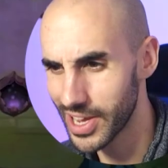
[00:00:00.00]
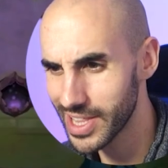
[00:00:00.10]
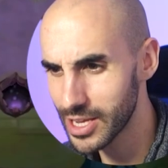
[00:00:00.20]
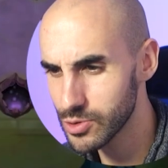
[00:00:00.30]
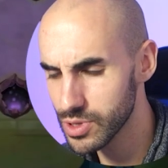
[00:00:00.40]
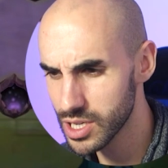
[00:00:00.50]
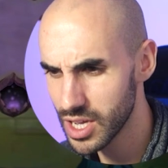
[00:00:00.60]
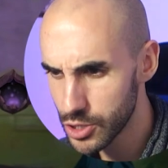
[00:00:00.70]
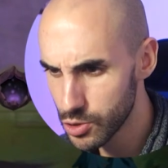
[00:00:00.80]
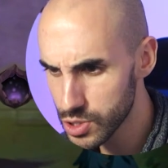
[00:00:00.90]
I can actually
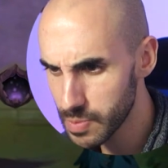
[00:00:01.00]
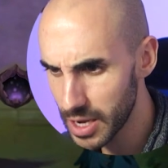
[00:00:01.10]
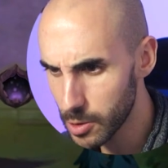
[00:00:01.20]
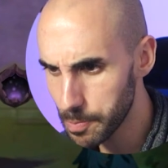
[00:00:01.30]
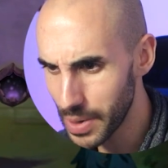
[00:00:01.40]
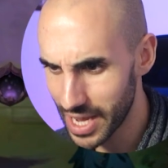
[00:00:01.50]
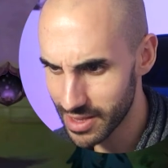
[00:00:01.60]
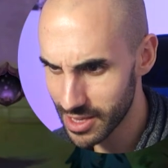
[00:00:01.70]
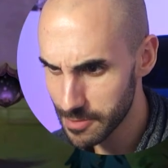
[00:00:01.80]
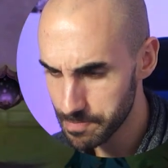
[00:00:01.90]
use my
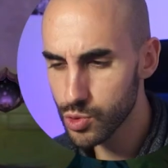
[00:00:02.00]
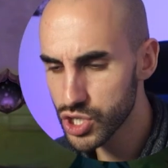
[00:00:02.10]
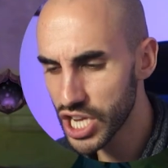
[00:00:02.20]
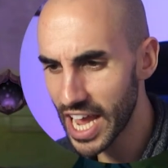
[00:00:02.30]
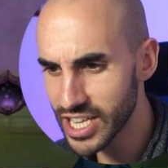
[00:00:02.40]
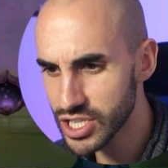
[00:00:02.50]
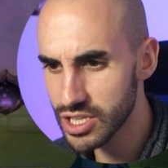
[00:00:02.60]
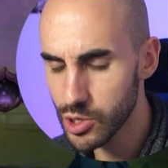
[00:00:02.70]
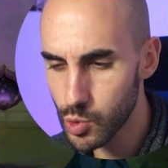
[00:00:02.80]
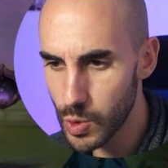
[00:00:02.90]
companion to change the
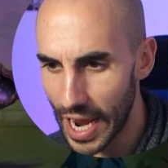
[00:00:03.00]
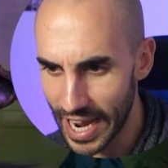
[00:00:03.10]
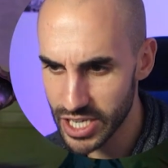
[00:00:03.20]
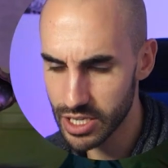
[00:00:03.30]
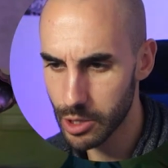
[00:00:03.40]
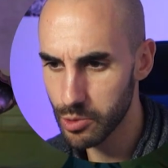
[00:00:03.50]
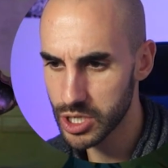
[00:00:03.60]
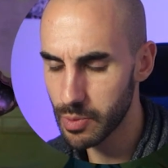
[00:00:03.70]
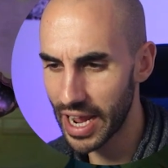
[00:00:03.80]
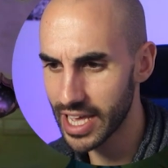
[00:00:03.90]
direction in
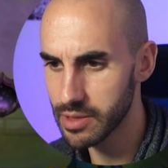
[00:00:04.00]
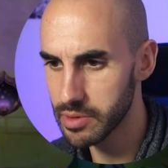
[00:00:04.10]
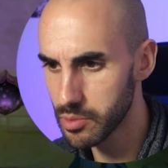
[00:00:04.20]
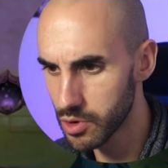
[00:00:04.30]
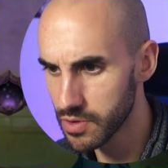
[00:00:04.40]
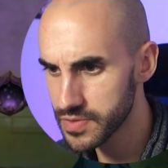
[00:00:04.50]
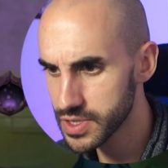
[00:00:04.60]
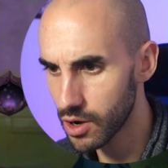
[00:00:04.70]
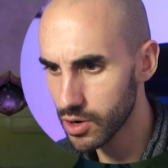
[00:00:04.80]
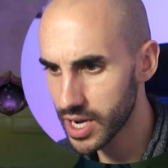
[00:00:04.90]
which my enemy moves,
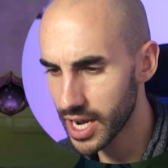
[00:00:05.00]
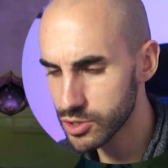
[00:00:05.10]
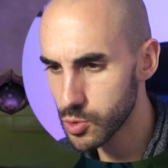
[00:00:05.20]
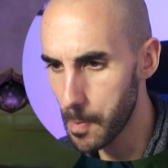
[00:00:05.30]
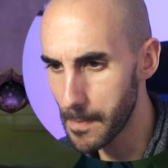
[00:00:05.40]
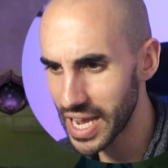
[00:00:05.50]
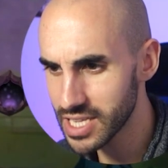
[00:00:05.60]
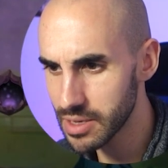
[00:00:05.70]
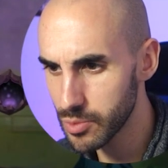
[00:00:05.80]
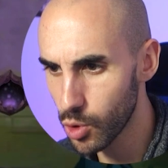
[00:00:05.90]
okay, to
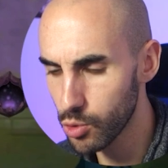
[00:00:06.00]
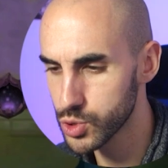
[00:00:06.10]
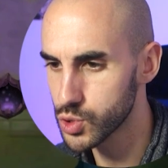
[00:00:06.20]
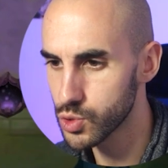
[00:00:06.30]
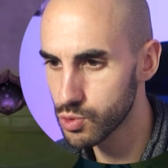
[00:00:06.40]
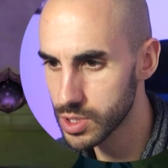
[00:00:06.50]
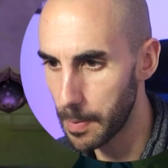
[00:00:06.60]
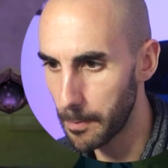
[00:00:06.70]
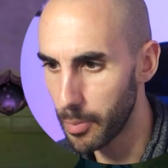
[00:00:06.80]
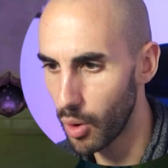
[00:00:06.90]
make them go through the
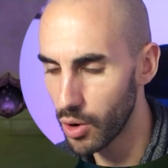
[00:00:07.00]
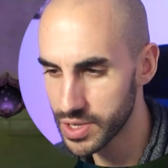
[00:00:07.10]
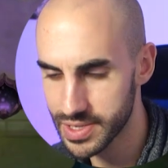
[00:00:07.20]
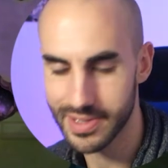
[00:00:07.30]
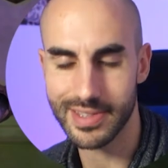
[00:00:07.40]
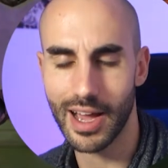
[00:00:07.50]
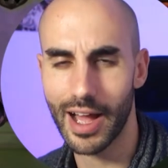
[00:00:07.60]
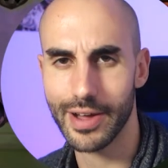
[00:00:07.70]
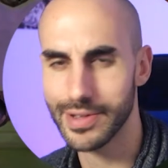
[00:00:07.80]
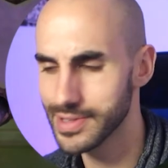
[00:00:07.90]
poison
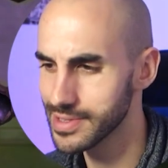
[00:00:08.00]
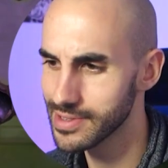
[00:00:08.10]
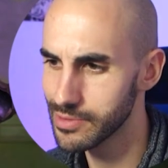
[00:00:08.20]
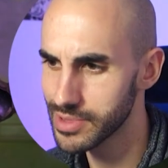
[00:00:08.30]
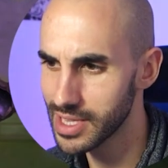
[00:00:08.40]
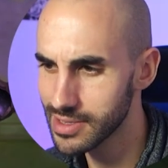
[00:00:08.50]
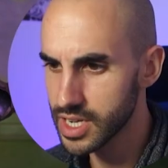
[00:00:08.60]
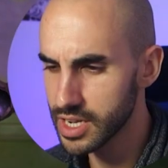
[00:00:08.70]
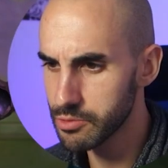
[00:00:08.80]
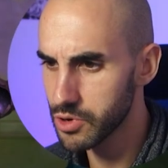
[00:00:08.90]
tiles. So
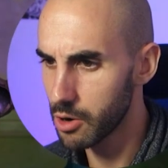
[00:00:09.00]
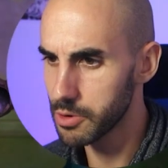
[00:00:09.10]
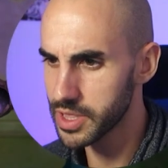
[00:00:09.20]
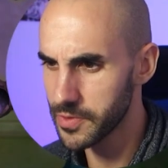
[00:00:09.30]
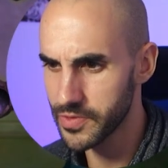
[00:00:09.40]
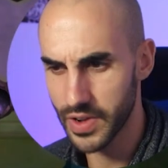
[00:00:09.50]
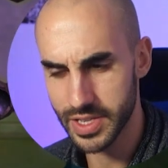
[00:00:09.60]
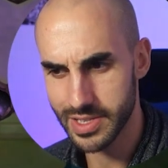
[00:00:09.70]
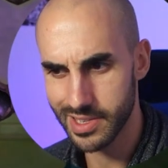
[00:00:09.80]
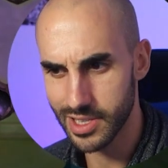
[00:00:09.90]
okay, we're already
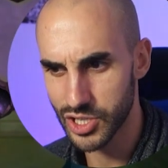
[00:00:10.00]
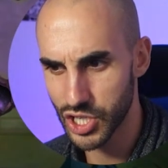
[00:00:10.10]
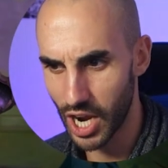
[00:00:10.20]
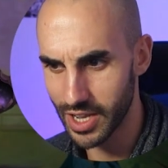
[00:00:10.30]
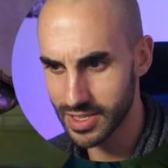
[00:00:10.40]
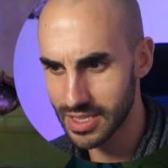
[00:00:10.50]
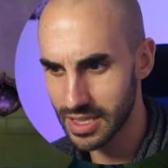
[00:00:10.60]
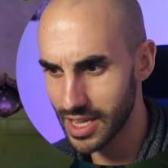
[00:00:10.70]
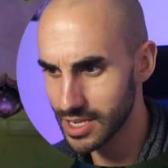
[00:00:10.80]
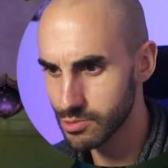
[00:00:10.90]
facing the giant
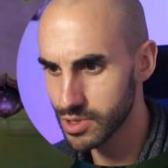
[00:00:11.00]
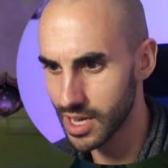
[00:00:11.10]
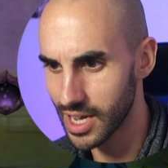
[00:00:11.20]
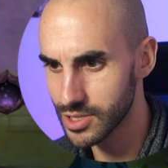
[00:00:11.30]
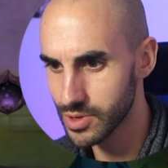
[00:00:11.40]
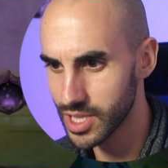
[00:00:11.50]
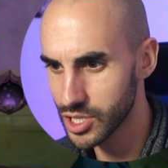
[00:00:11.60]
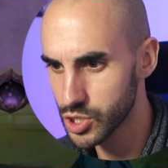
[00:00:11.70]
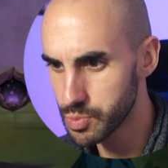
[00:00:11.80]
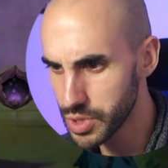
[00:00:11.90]
slugs with 100
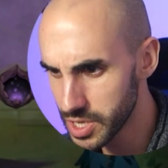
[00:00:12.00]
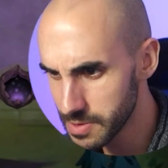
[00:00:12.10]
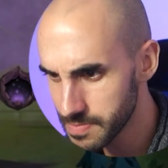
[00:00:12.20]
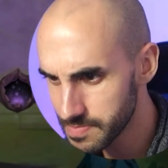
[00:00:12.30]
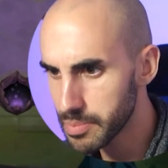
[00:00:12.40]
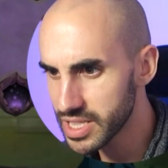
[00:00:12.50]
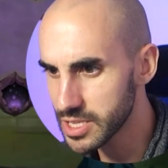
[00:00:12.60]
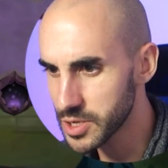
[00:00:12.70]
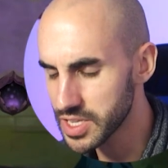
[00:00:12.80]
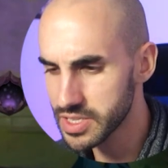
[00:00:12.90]
HP, but
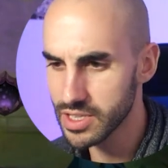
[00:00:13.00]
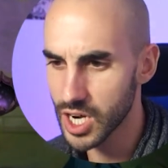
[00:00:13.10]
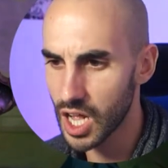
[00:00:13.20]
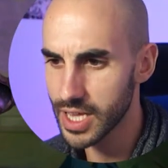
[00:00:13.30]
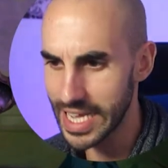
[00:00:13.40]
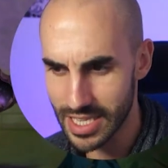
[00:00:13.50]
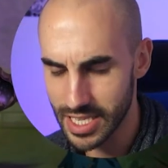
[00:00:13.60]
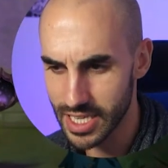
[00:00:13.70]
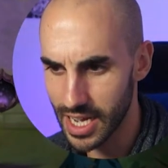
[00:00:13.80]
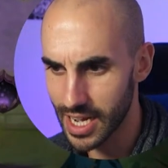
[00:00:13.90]
as you can see, they're all
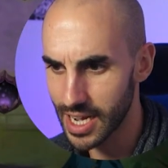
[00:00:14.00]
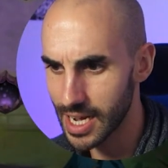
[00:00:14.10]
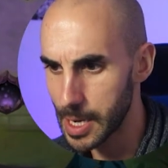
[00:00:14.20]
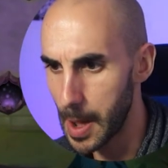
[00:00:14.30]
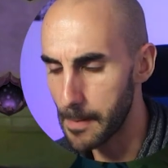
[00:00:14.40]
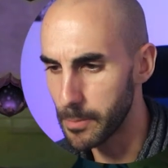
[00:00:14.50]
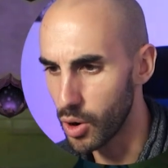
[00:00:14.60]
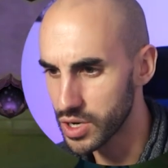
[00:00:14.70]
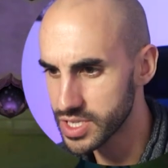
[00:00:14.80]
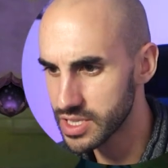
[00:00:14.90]
getting a
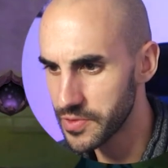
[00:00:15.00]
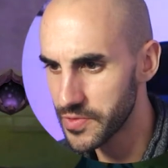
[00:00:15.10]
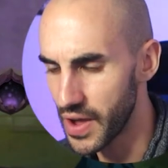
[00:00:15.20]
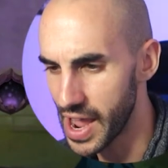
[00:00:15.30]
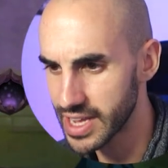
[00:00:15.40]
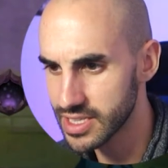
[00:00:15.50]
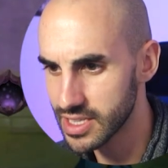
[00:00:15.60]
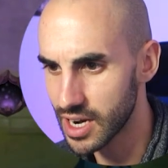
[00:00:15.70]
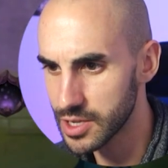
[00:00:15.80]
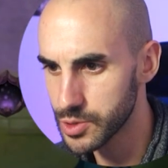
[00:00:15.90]
poison effect, and
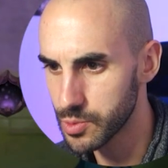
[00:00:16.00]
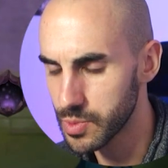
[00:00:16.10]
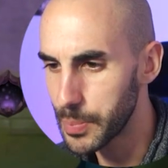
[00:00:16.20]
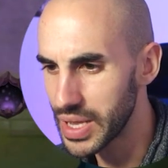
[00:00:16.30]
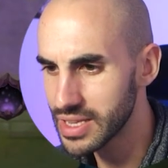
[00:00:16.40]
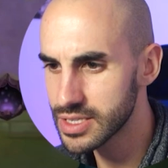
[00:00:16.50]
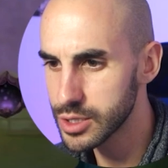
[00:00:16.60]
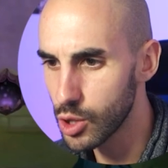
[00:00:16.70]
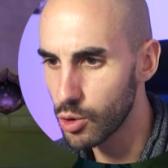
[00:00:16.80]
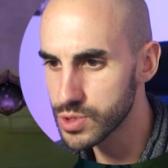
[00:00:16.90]
they're also being
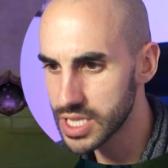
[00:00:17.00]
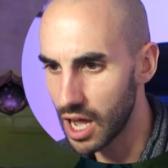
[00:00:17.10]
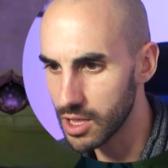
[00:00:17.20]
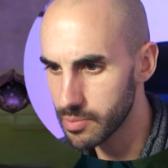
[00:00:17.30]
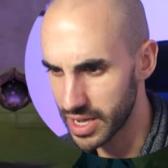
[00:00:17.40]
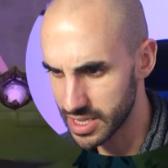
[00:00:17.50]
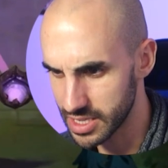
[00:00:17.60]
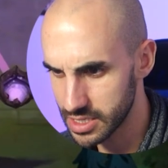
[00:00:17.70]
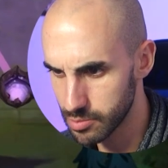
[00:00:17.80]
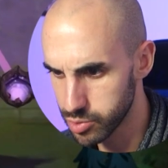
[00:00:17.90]
slowed down by
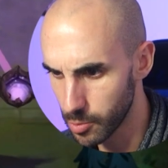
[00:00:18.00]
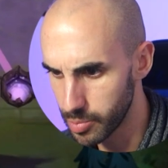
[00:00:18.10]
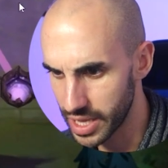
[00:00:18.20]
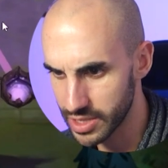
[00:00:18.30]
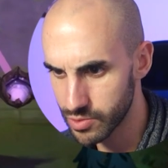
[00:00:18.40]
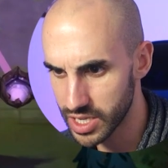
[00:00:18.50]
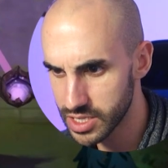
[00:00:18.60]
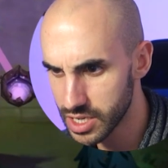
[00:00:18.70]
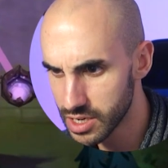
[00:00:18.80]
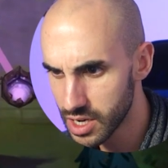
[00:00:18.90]
this blue plant right here.